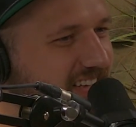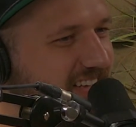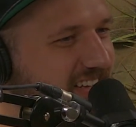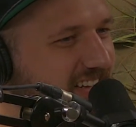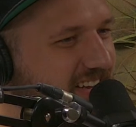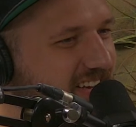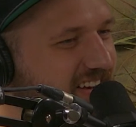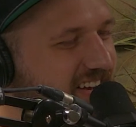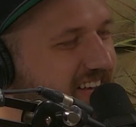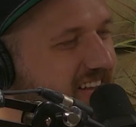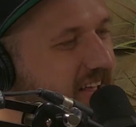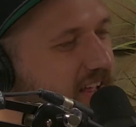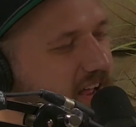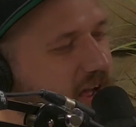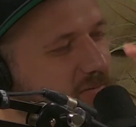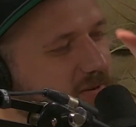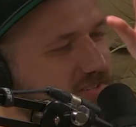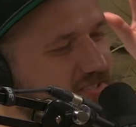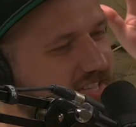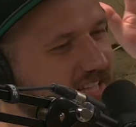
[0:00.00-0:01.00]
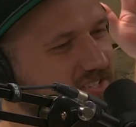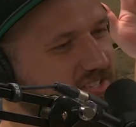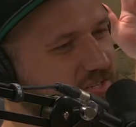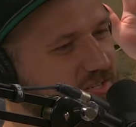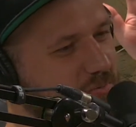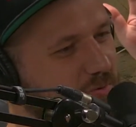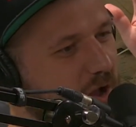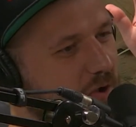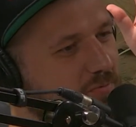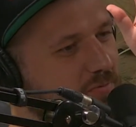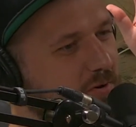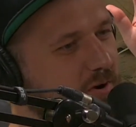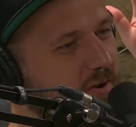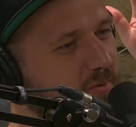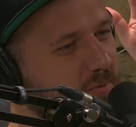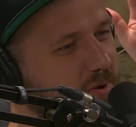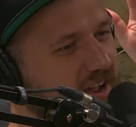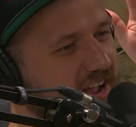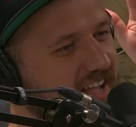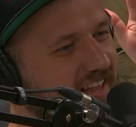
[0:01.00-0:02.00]
Like, that's just how far
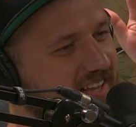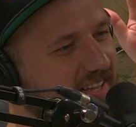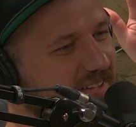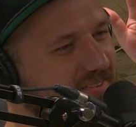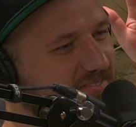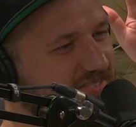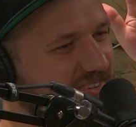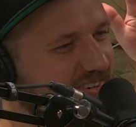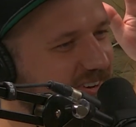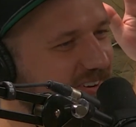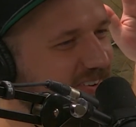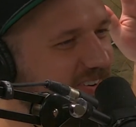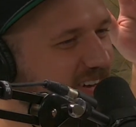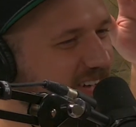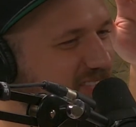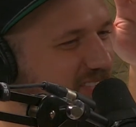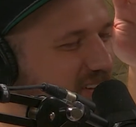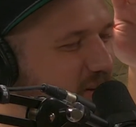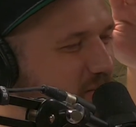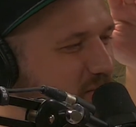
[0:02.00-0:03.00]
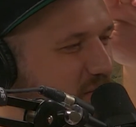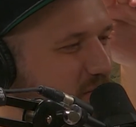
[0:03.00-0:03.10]
away I lived. You know what I mean? From